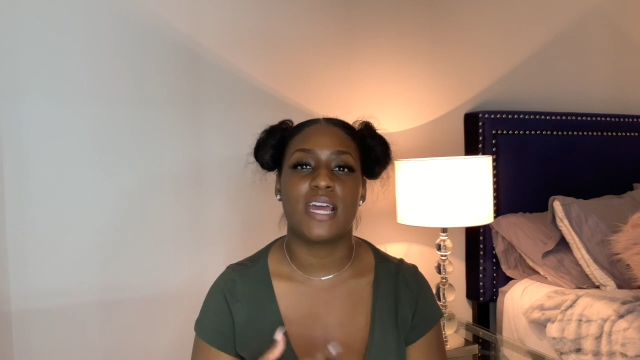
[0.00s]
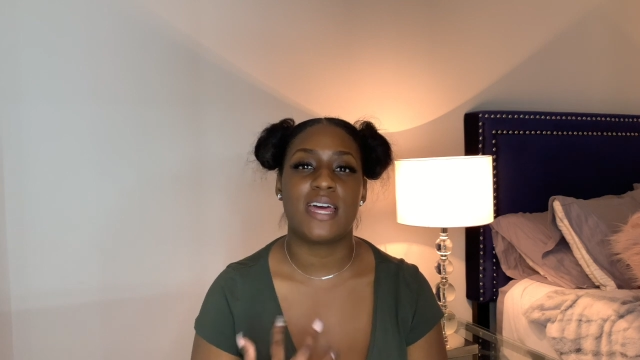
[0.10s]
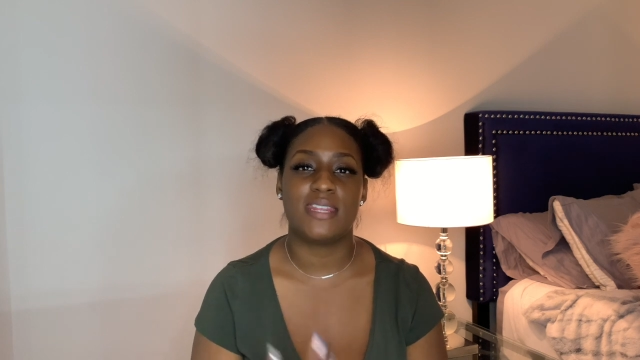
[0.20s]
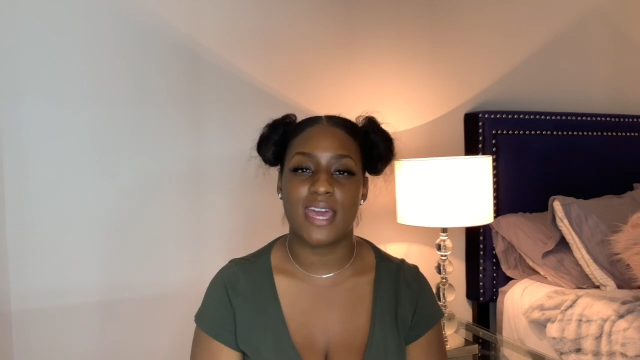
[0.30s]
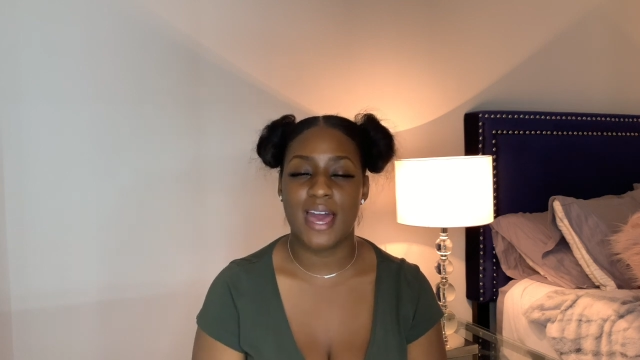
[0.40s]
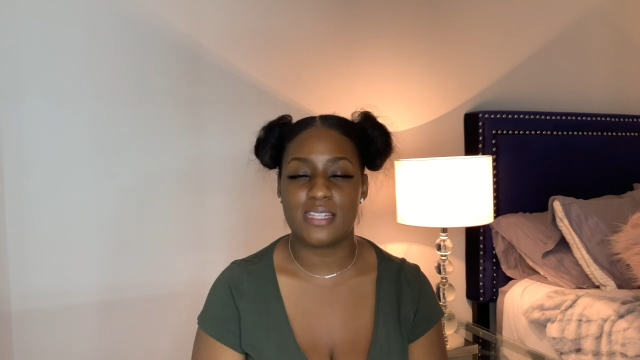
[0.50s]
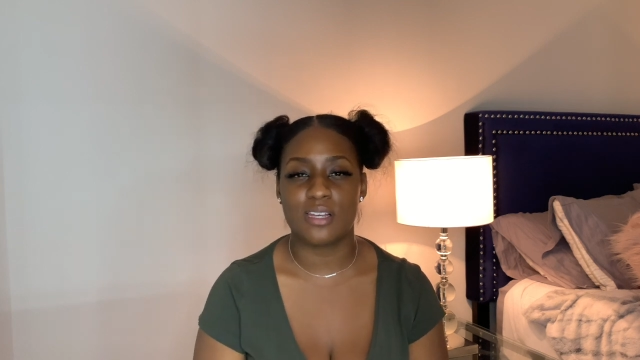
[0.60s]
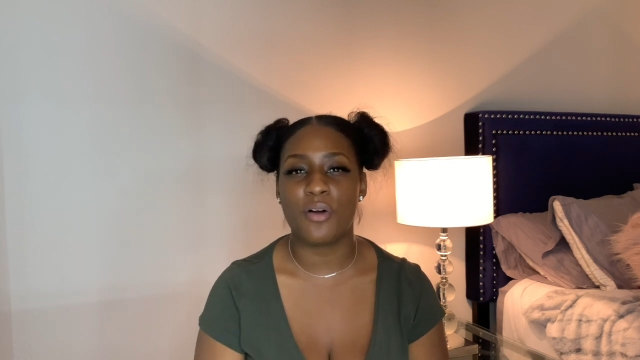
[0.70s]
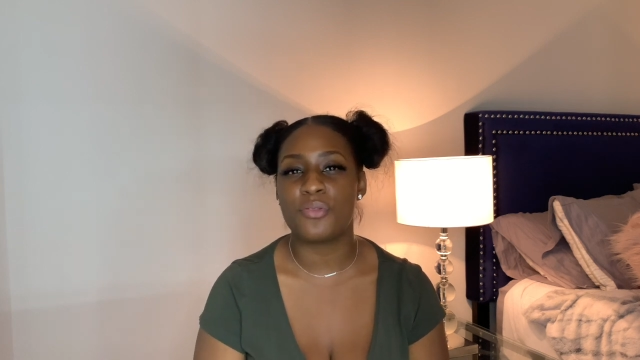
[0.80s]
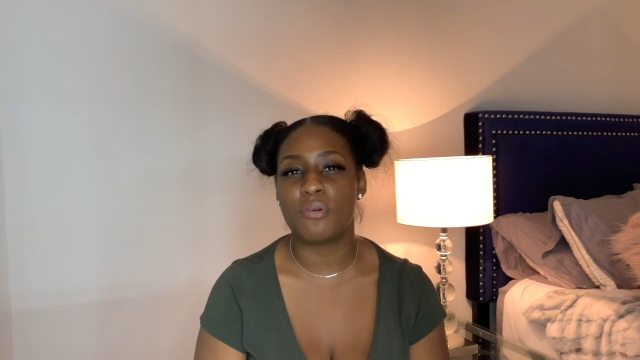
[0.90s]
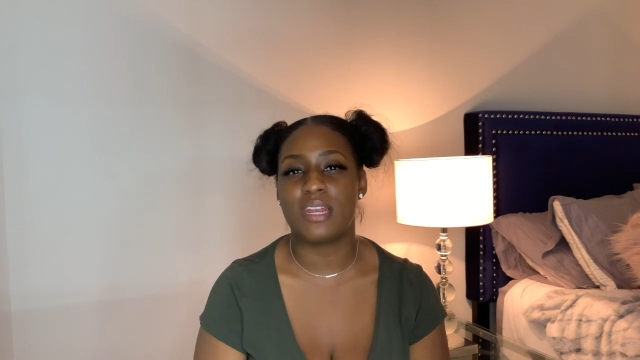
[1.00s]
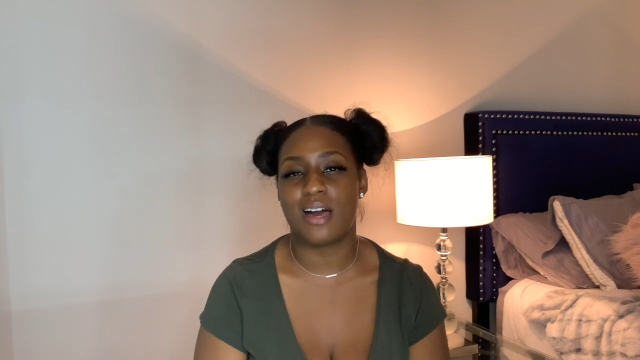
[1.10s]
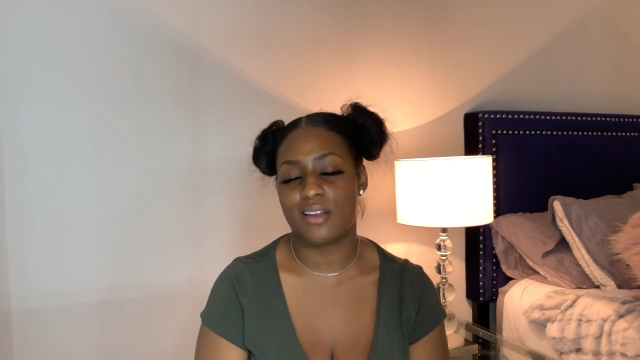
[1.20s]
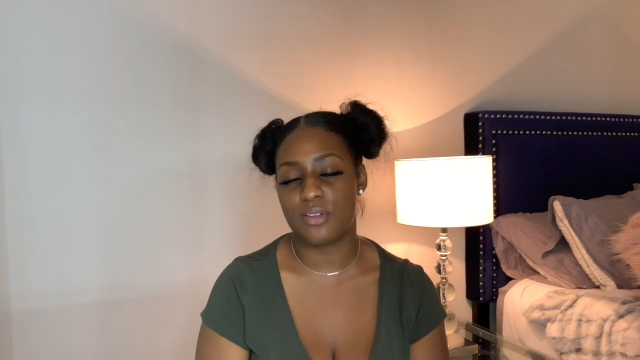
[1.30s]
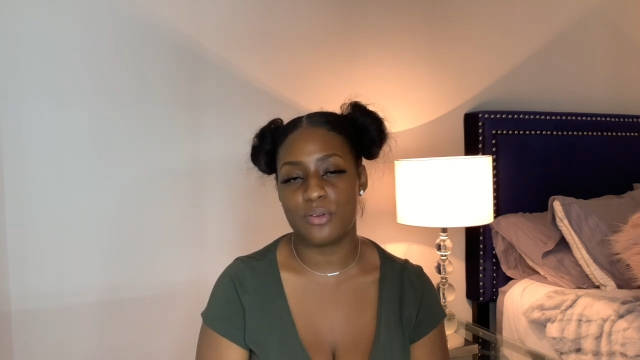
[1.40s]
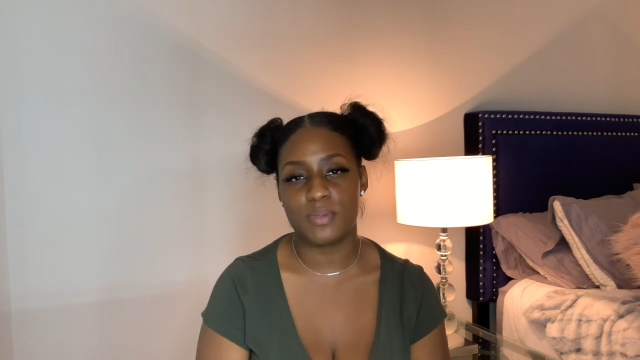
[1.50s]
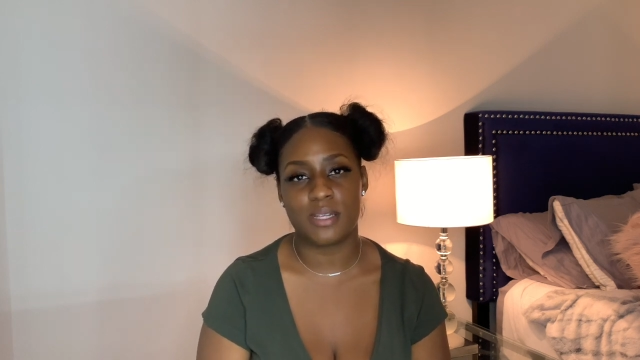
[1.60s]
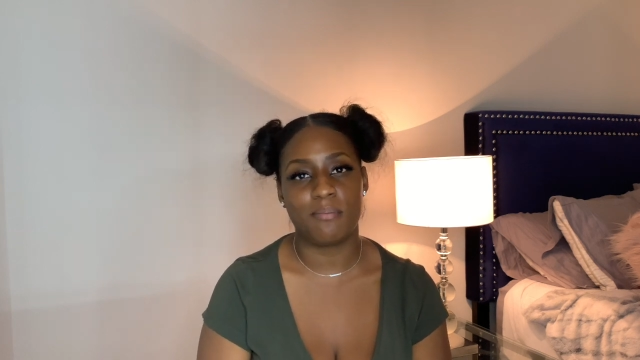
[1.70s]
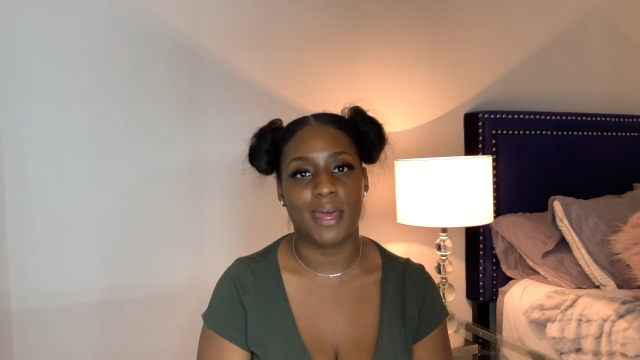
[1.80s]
and they had to go through a lot of hoops and